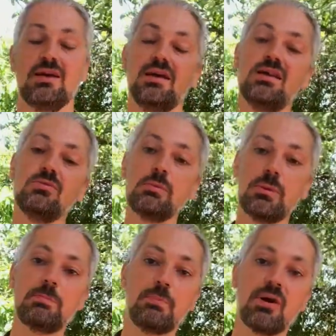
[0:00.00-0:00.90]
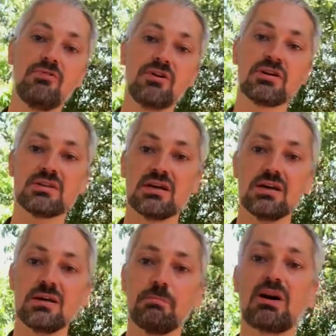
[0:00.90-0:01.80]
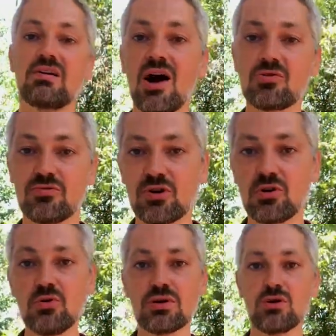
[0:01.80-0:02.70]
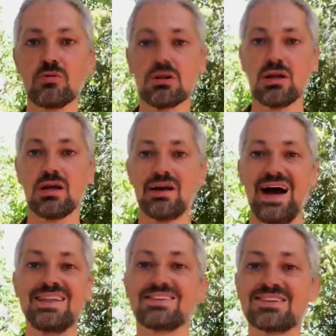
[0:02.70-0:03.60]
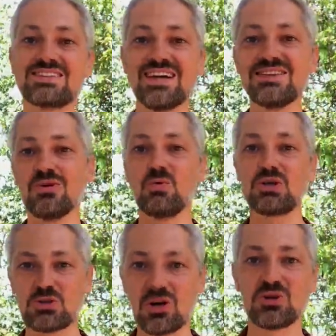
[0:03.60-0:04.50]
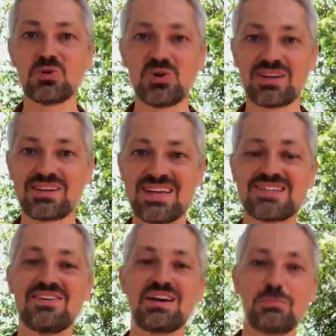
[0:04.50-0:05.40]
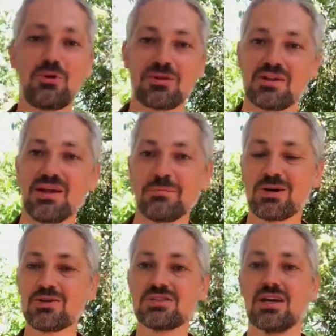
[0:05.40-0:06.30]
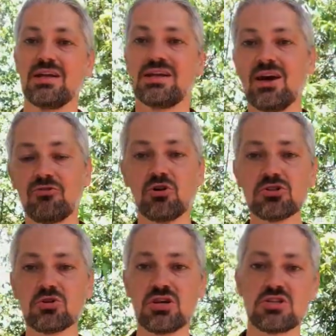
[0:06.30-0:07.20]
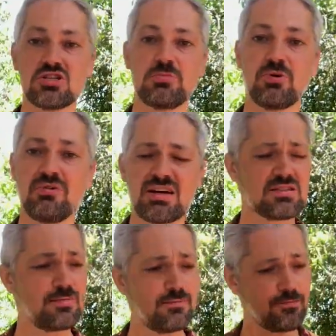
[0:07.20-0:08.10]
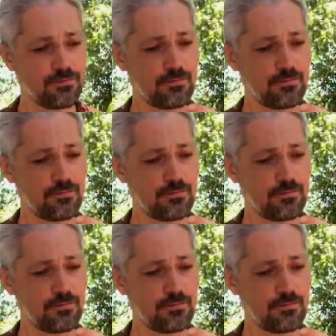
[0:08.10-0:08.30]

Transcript: it will be perfect uh, background for you and you will understand what you are doing. That's very important because, yeah, of course you can just improvise.